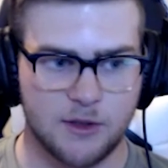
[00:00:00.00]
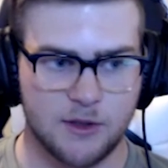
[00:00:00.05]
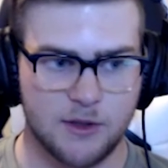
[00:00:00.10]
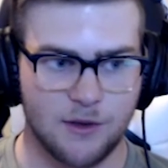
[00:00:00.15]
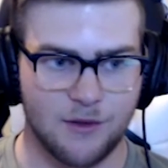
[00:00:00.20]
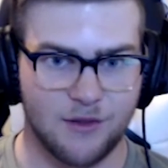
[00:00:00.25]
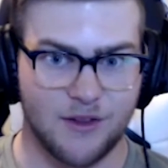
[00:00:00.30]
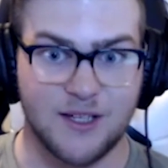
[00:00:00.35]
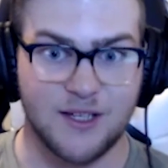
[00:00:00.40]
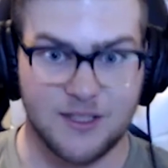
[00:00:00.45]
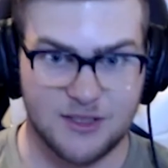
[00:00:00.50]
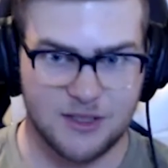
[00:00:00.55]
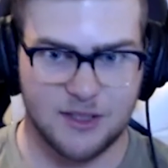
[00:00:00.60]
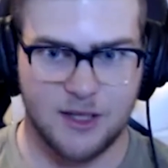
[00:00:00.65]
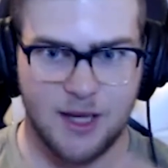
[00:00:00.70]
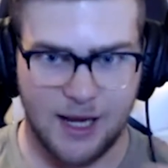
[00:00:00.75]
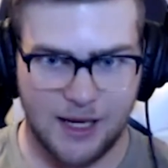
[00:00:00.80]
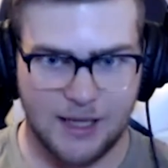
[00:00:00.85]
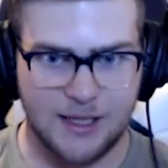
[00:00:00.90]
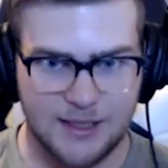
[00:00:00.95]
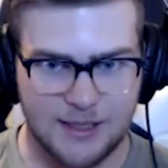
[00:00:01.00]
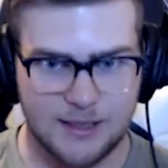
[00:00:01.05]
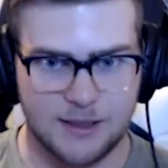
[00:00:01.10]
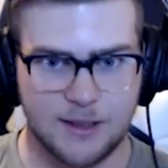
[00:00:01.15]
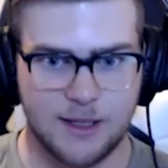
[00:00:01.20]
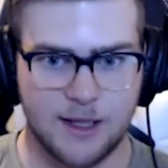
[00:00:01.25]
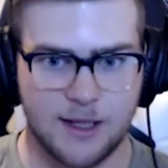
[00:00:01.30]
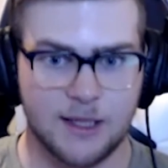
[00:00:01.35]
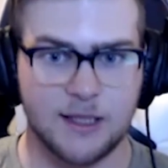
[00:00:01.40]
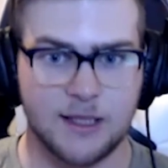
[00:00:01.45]
this in
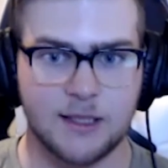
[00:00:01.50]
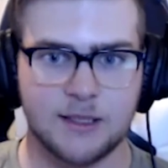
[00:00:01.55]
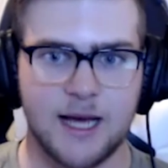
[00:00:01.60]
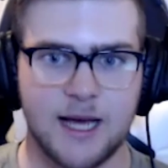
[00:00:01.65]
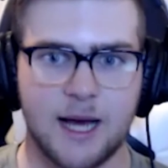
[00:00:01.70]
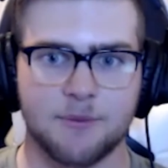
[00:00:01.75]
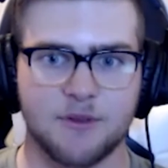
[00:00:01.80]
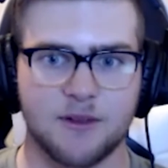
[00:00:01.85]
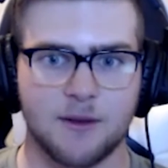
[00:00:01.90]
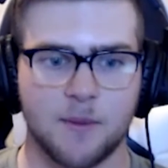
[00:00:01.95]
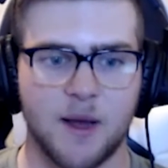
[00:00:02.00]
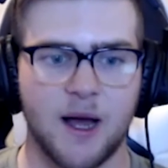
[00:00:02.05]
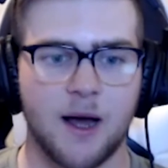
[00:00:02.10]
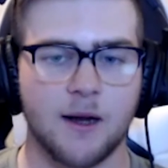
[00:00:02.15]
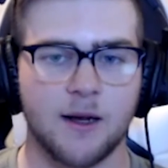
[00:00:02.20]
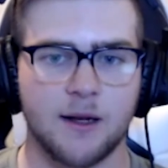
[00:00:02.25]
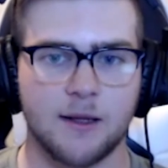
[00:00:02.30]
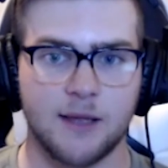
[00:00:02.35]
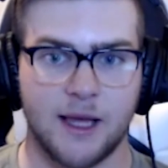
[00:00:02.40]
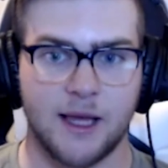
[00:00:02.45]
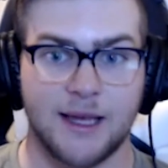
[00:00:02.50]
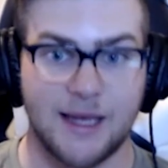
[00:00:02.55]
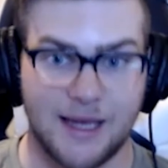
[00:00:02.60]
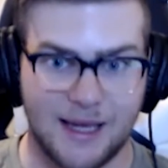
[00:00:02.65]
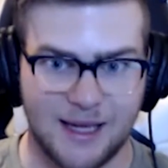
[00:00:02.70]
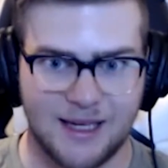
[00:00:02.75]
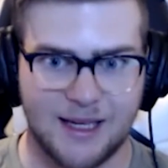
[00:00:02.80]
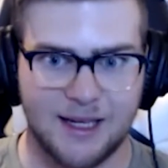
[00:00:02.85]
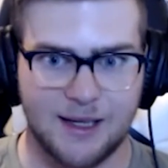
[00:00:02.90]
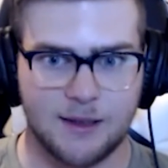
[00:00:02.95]
depth about it, like
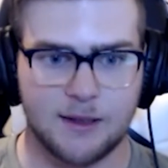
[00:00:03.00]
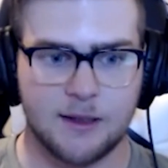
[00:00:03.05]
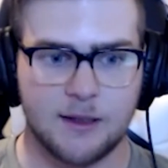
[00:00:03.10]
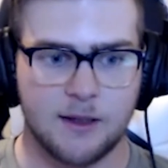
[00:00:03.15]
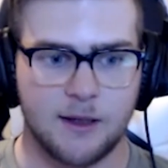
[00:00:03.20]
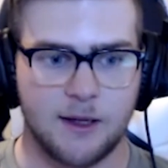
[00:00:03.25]
in it,